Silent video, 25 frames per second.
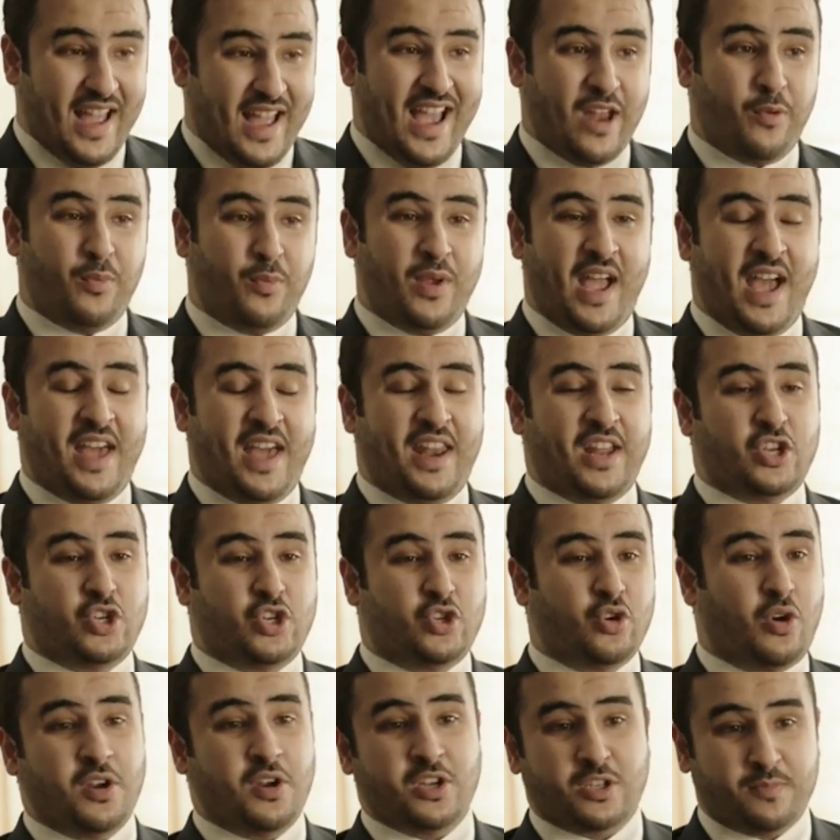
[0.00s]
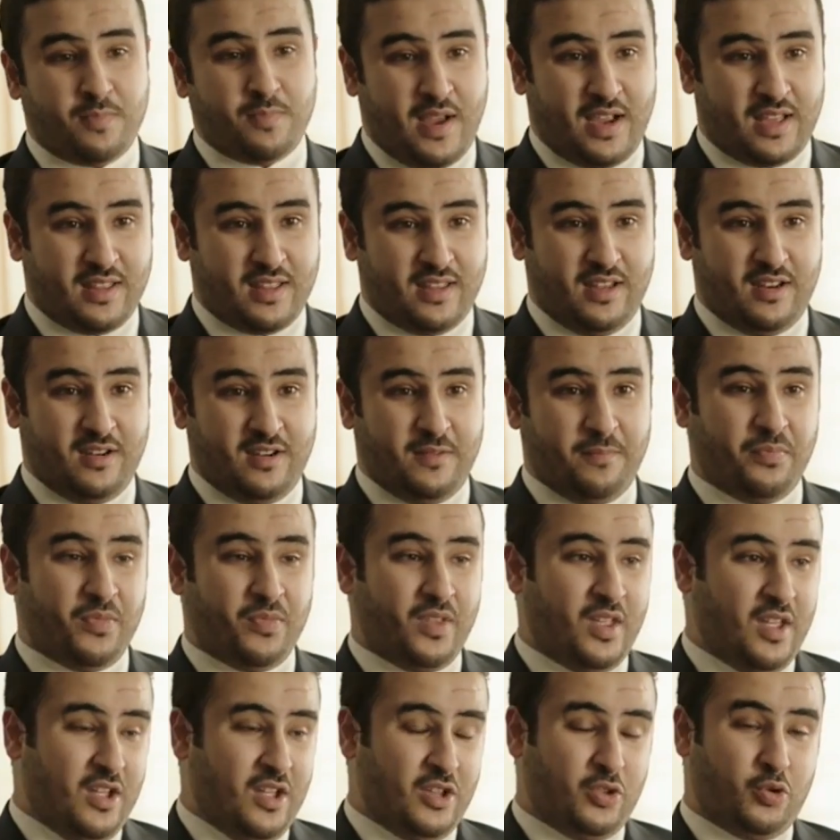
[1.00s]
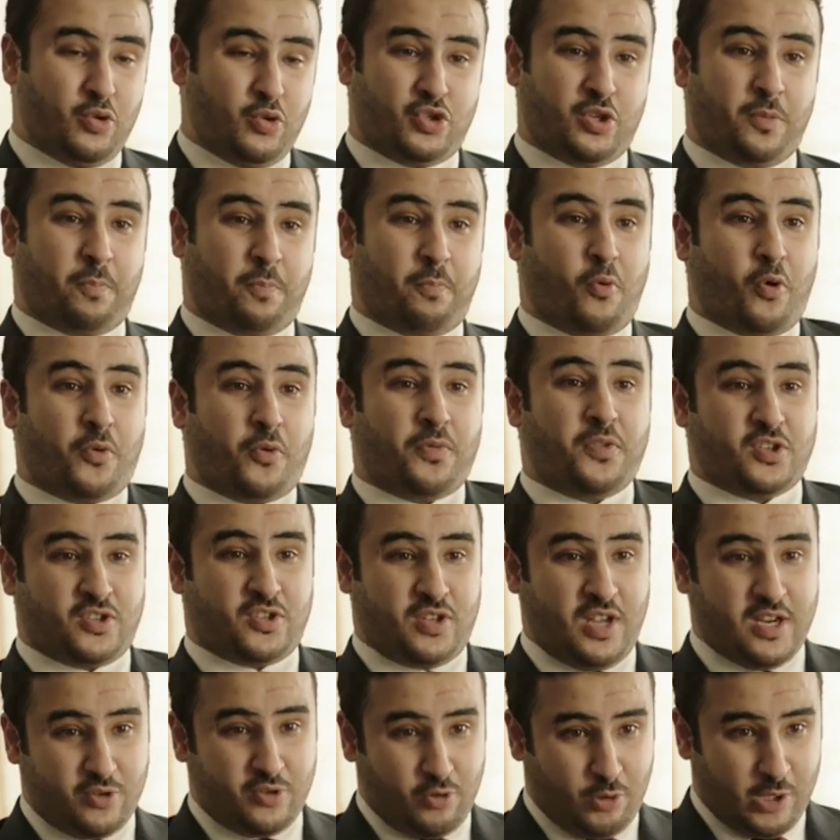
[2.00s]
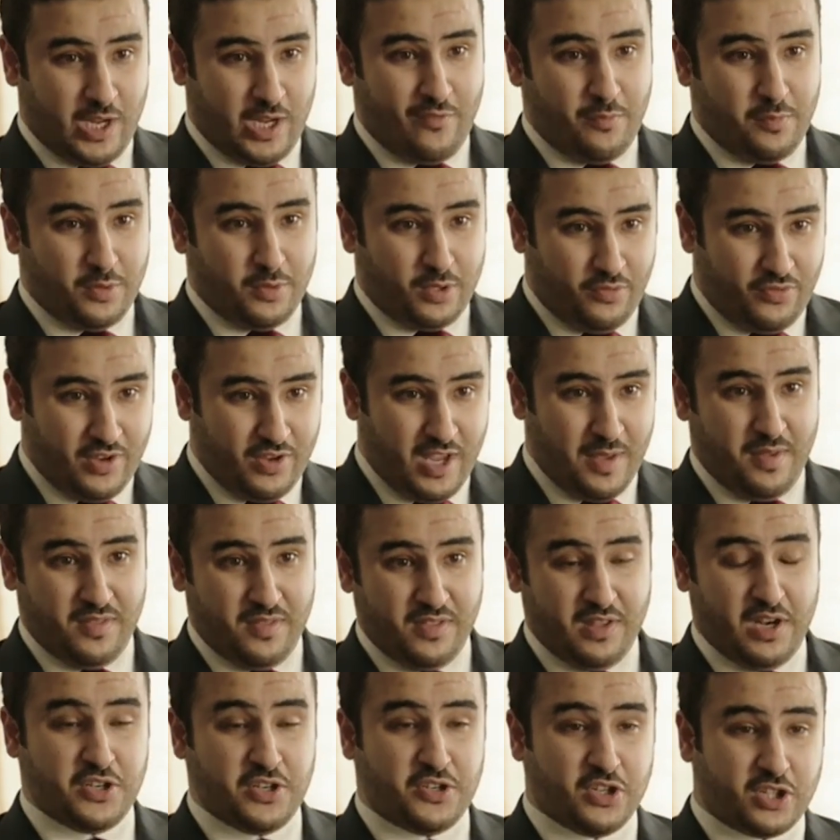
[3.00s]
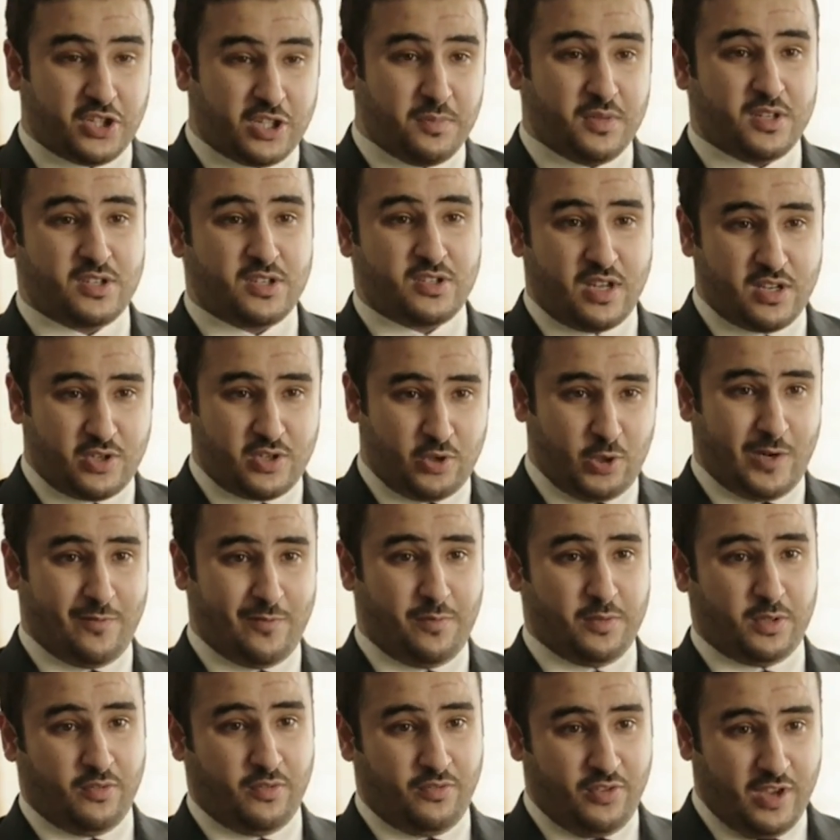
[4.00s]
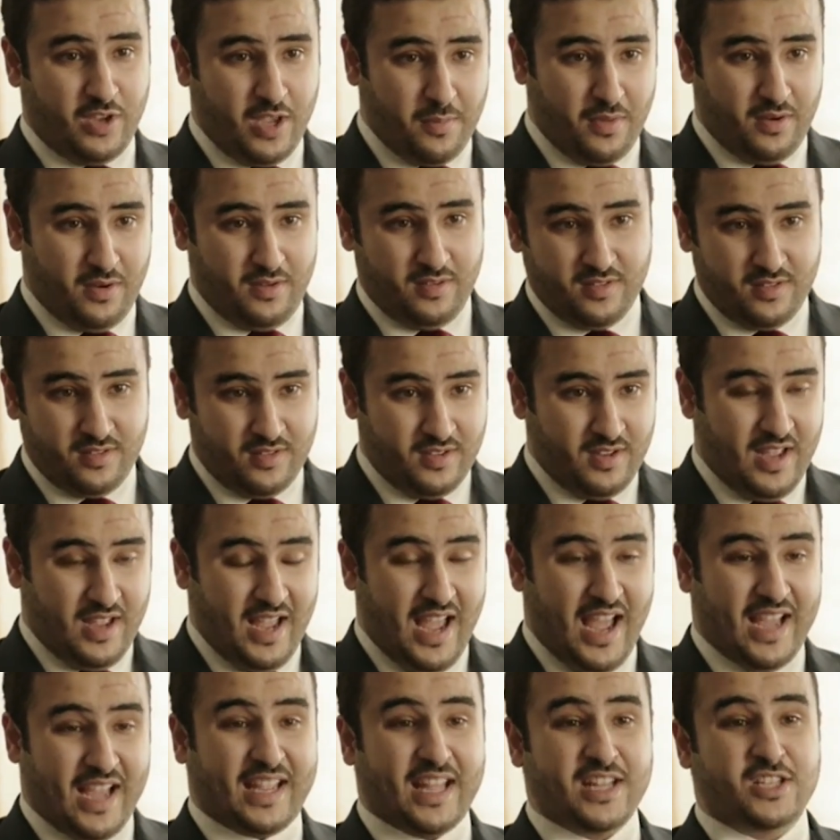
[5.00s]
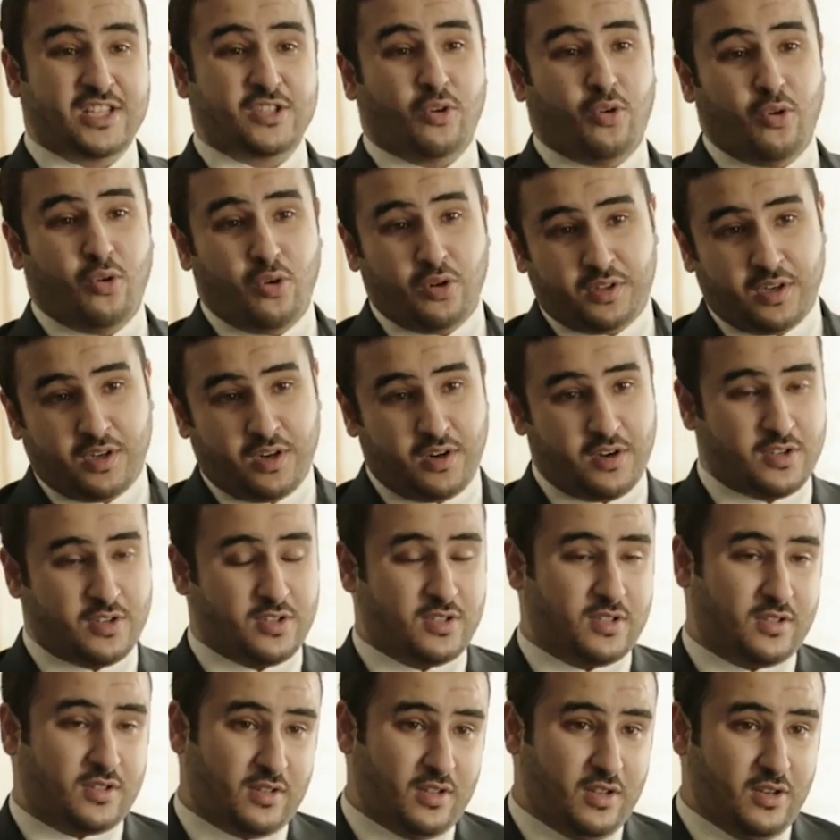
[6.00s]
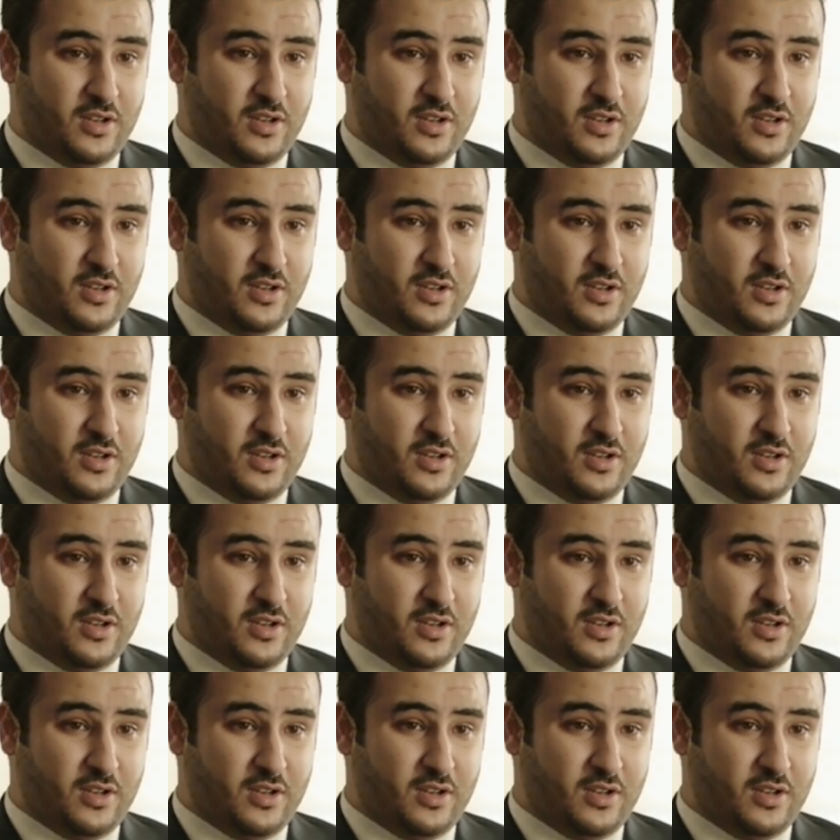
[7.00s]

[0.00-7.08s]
And we had a choice back then to support the central government of Yemen, the legitimate central government of Yemen, against all terrorist